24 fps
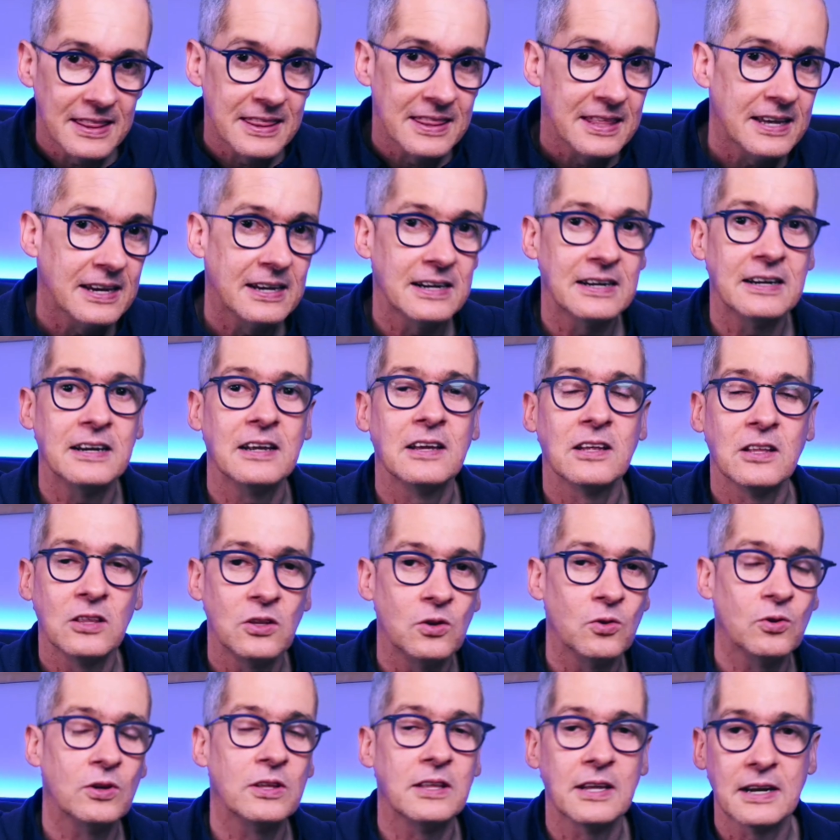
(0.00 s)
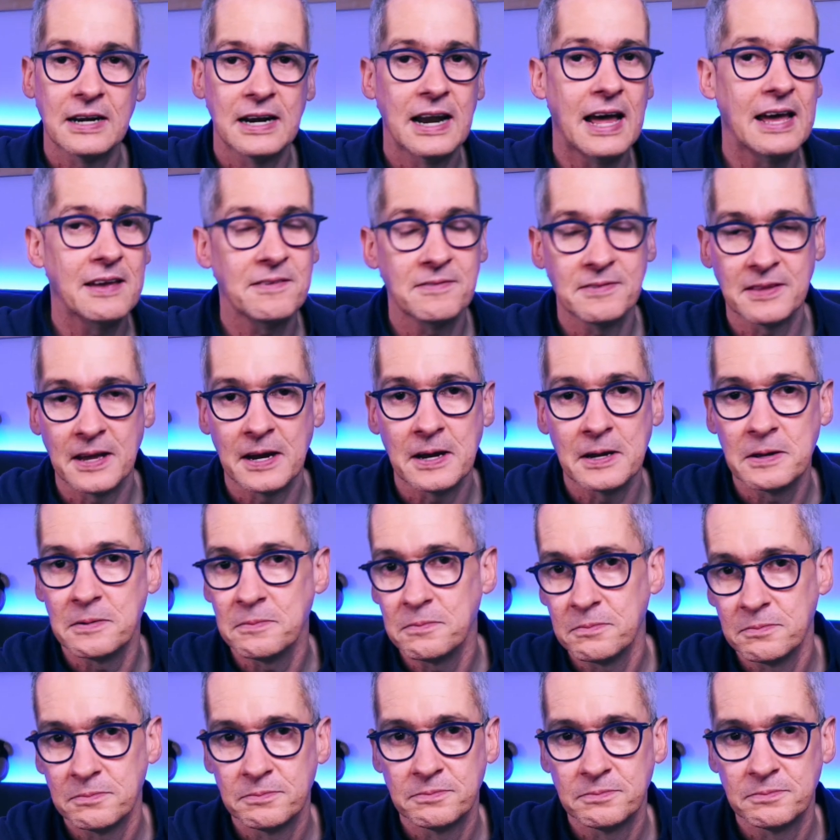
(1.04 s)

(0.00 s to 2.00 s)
there during their lifetime.